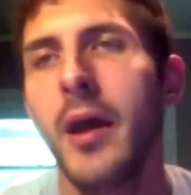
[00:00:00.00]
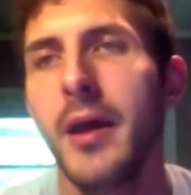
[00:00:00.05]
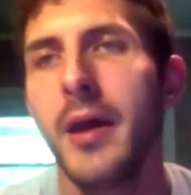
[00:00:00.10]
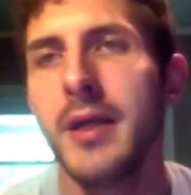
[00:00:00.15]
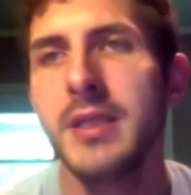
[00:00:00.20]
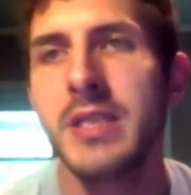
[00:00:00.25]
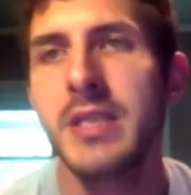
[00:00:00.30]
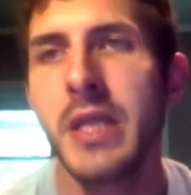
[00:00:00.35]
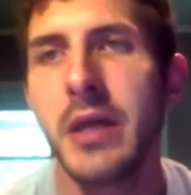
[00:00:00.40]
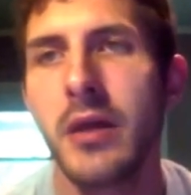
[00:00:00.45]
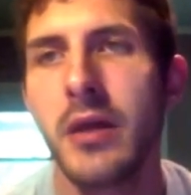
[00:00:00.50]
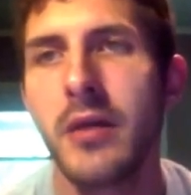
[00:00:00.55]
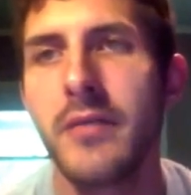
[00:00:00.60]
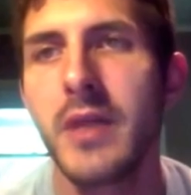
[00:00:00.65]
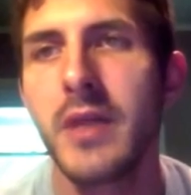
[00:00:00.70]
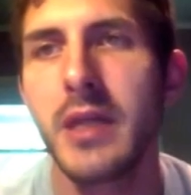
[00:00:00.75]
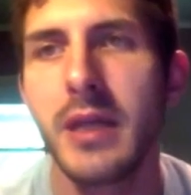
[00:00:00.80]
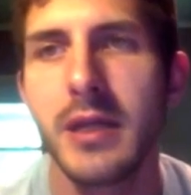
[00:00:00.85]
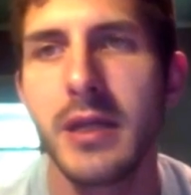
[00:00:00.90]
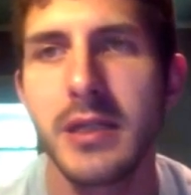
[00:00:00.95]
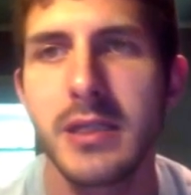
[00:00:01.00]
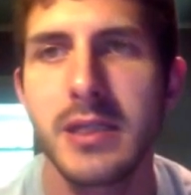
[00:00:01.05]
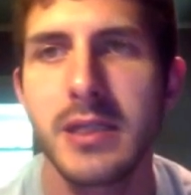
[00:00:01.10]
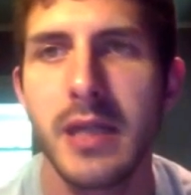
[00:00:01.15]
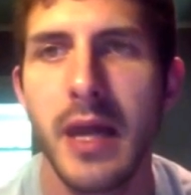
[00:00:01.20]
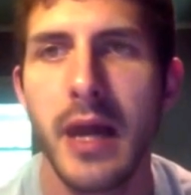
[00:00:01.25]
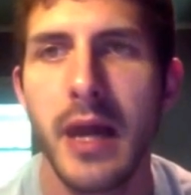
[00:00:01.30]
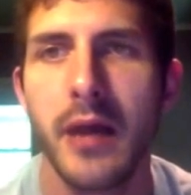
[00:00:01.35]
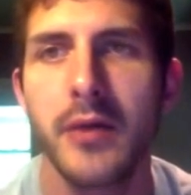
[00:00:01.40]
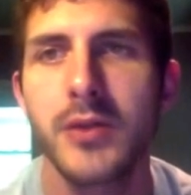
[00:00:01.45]
Interior of the
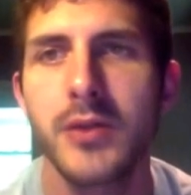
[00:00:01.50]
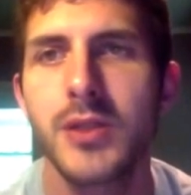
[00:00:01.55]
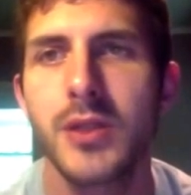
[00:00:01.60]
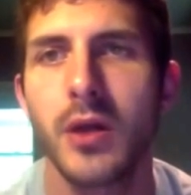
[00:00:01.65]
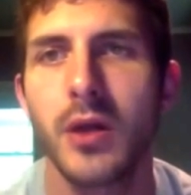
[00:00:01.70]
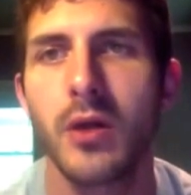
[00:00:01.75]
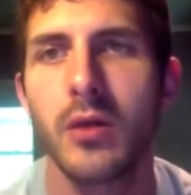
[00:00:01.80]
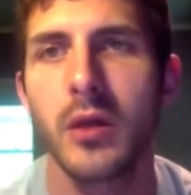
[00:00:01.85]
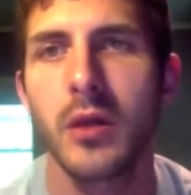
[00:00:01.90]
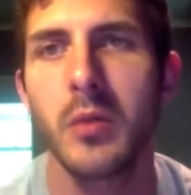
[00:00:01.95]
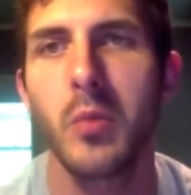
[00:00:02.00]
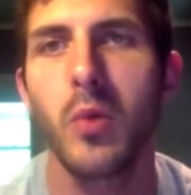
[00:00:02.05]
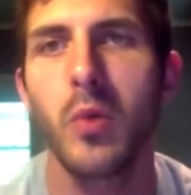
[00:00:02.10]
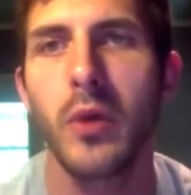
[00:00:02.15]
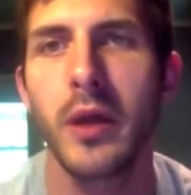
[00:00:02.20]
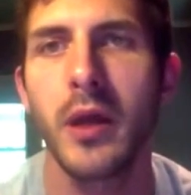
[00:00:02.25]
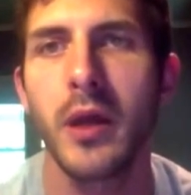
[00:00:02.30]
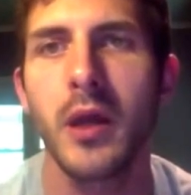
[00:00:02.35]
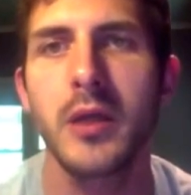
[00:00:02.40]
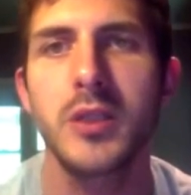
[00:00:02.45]
Denison house, early morning,